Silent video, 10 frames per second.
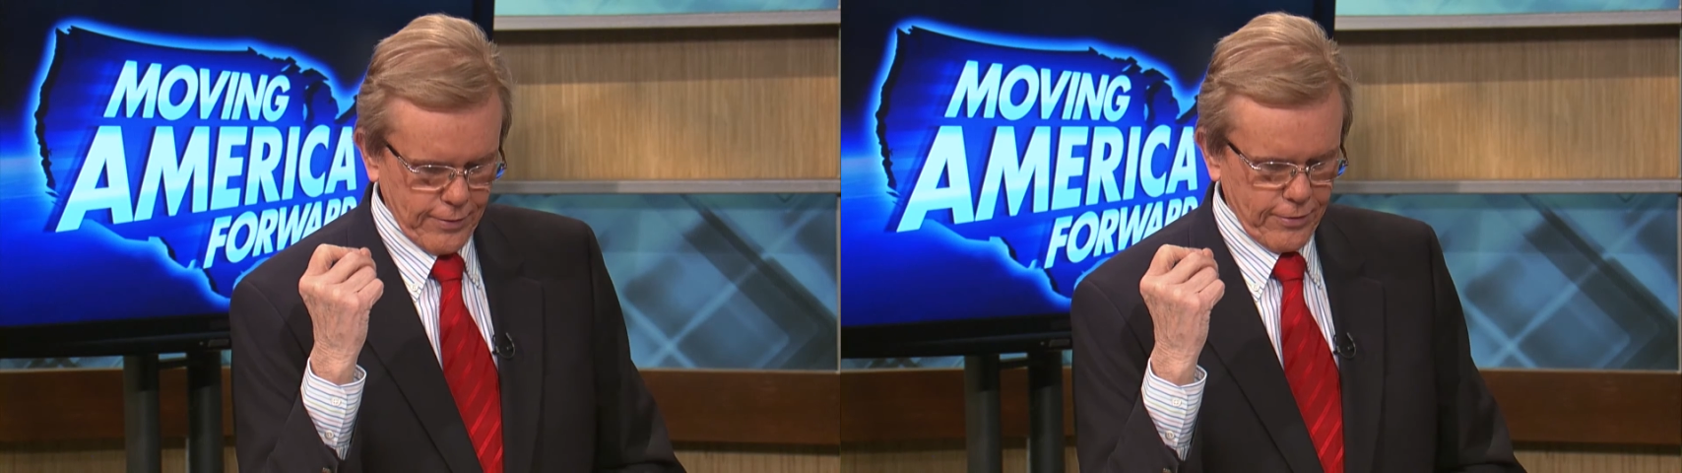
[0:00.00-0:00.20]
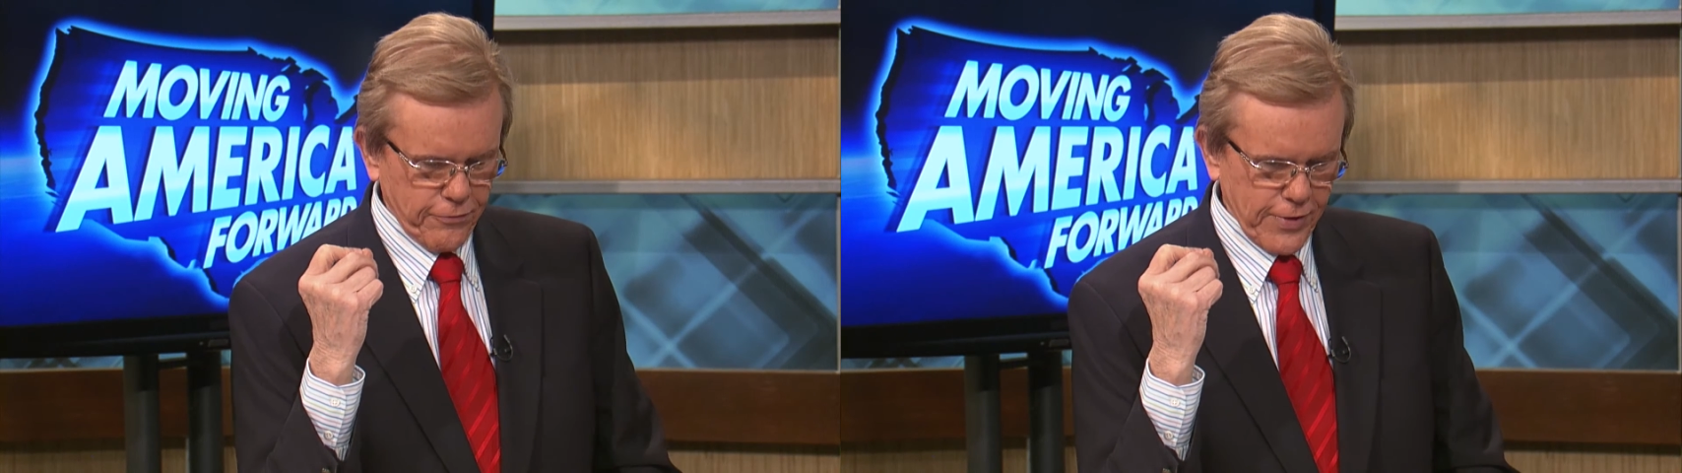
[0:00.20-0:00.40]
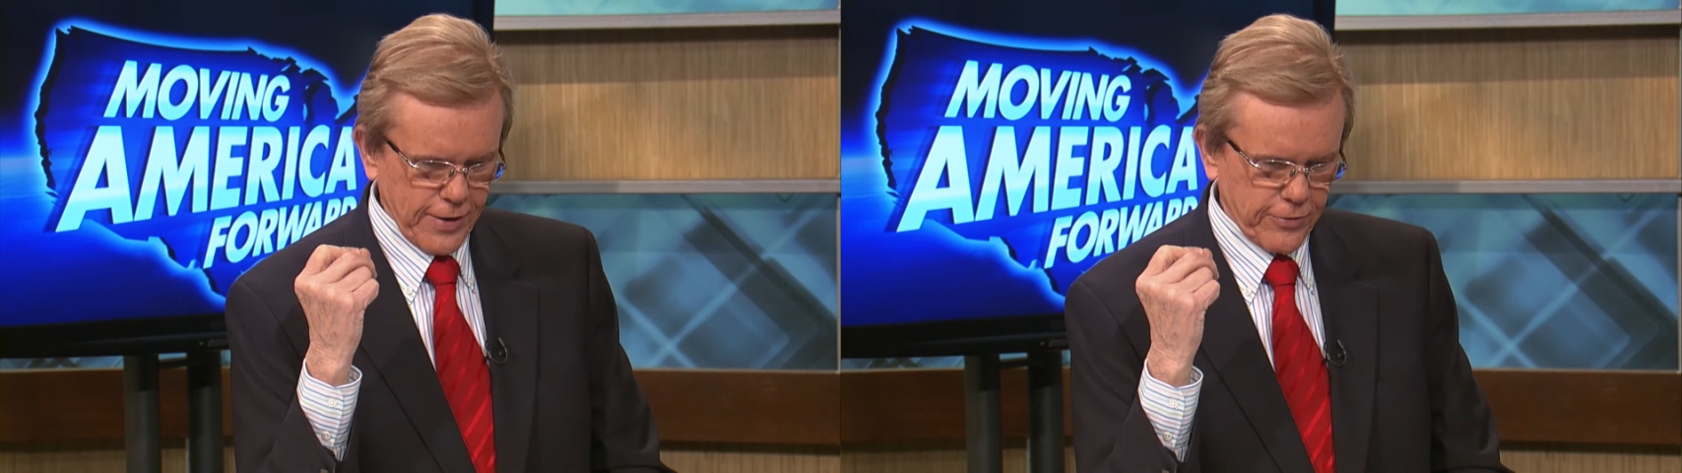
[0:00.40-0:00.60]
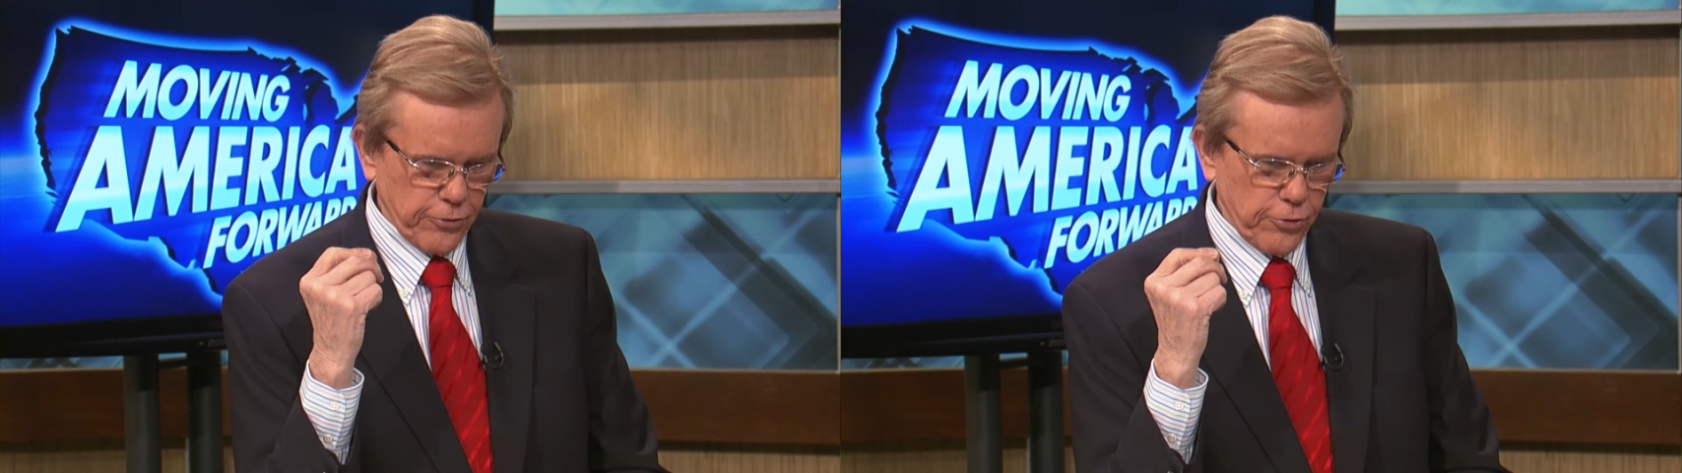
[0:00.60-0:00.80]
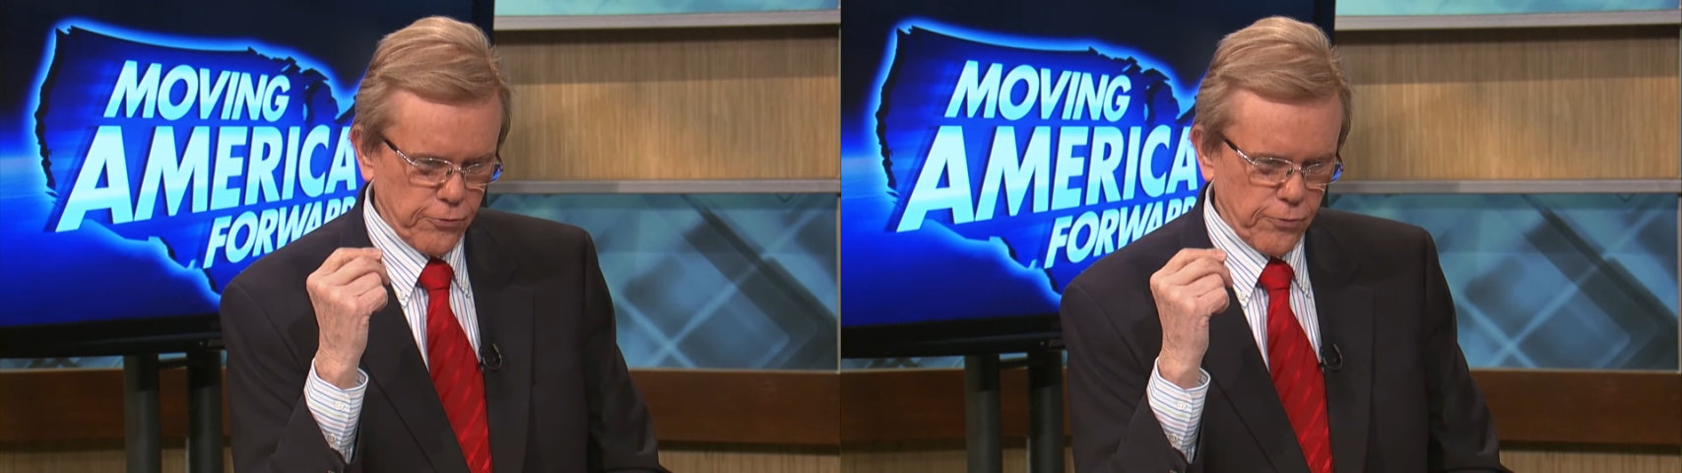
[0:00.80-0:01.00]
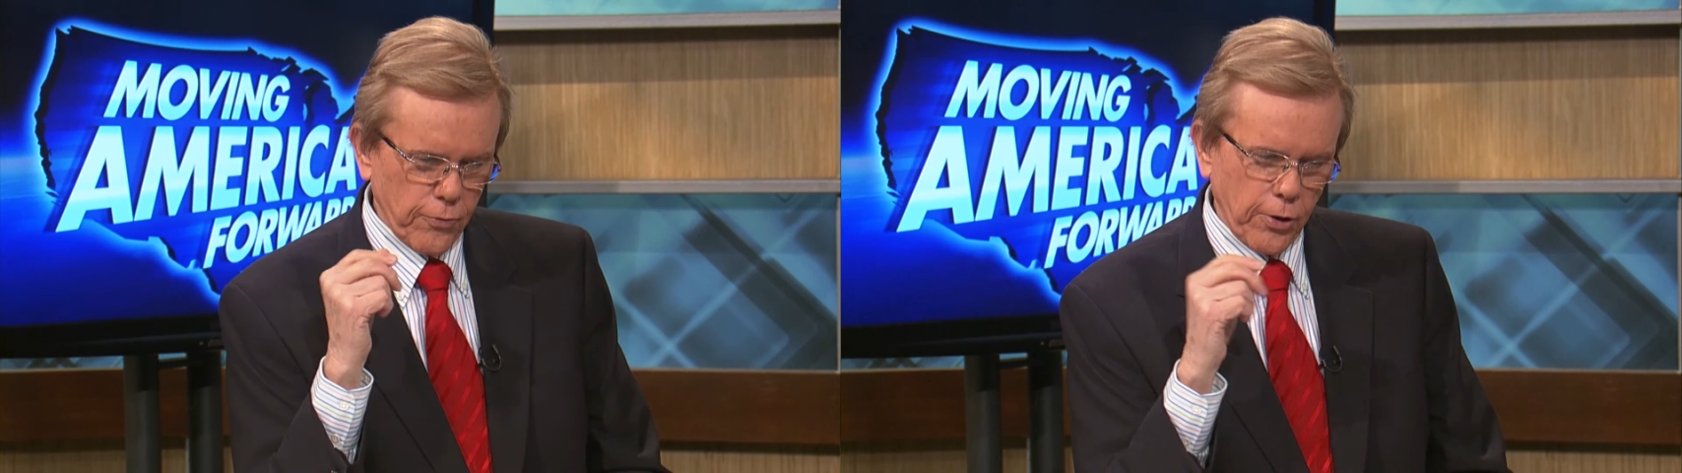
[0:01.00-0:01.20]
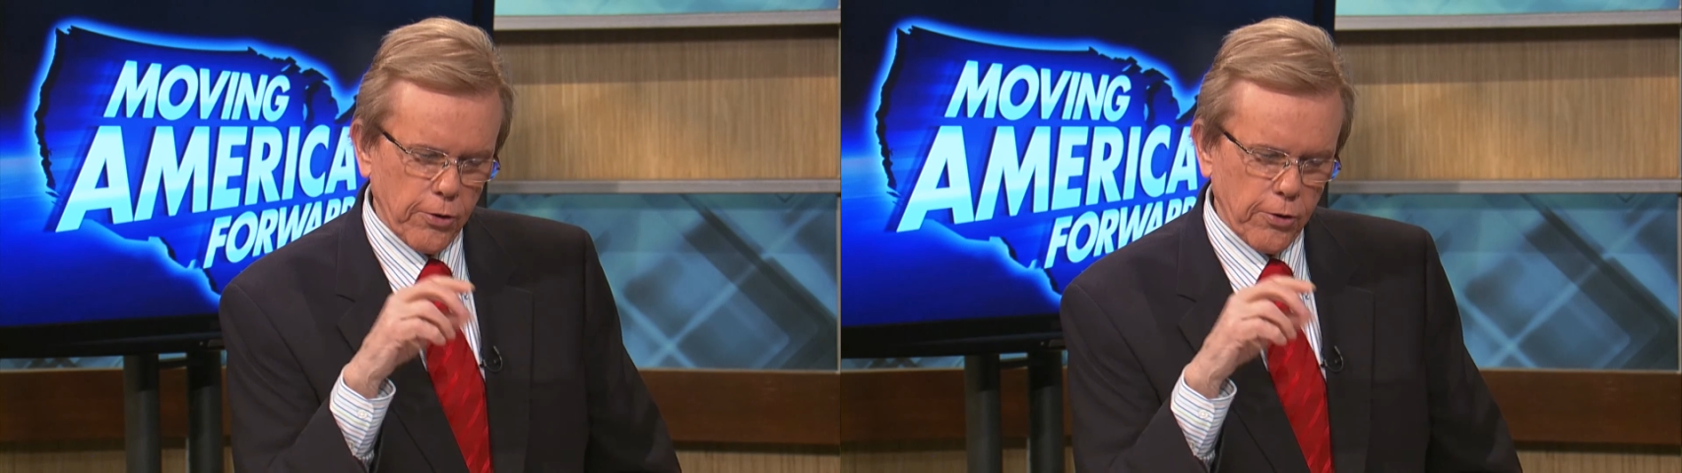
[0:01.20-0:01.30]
the fact that you